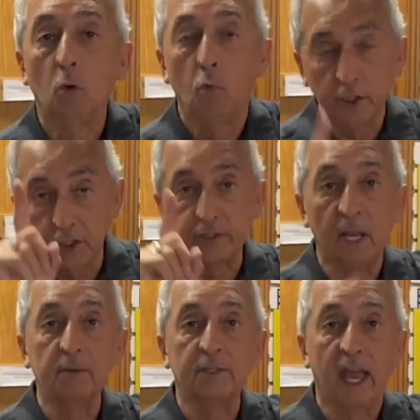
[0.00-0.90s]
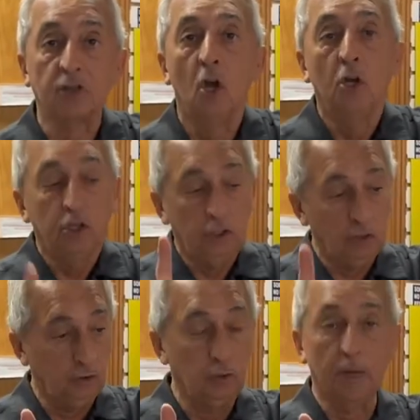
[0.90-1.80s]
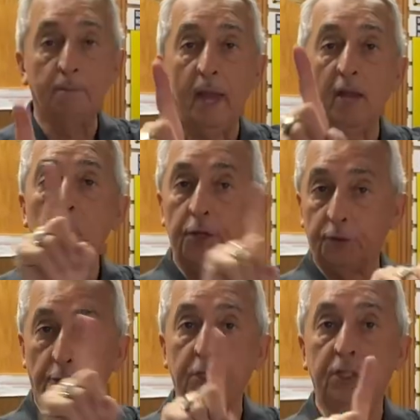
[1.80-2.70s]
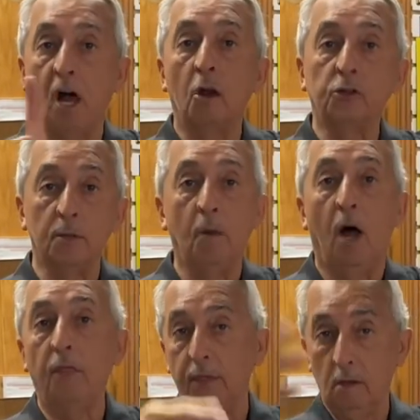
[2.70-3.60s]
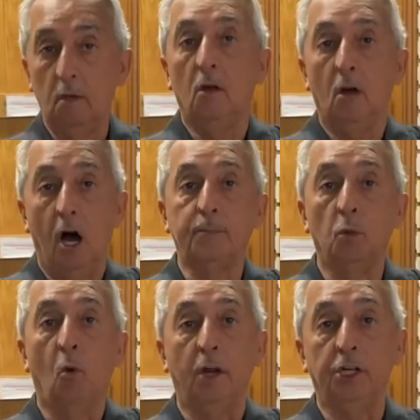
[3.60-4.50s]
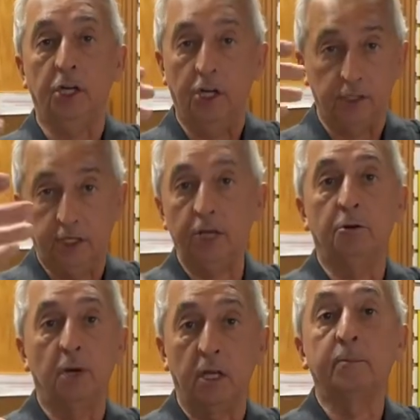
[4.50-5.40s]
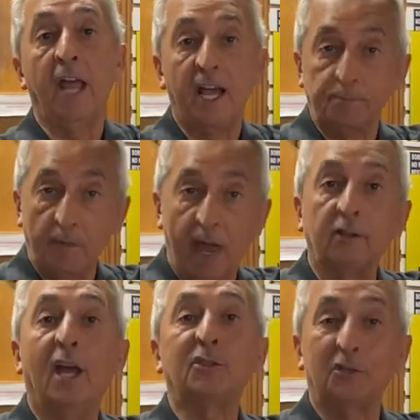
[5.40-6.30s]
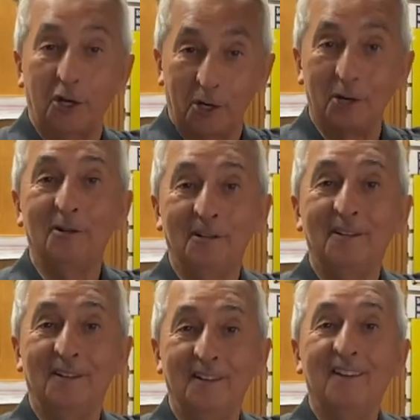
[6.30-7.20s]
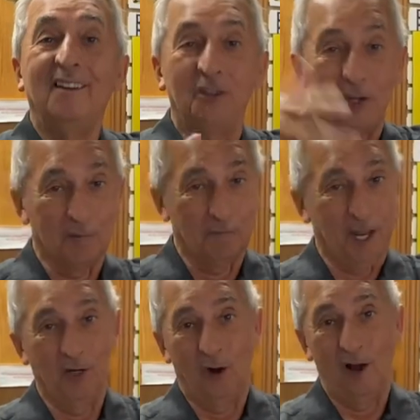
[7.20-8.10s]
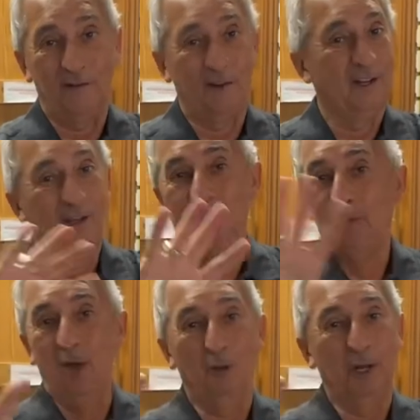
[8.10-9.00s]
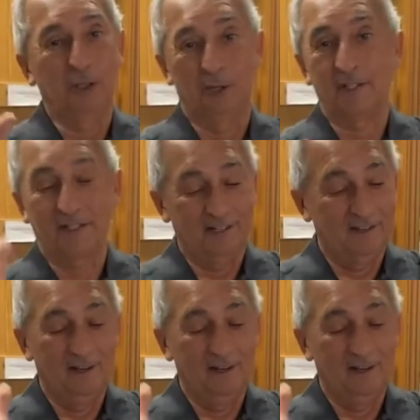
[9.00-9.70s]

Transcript: 1 year same as cash. You can pay only $30 a month up to 1 year, get your income tax back next year. You can pay it off. No interest.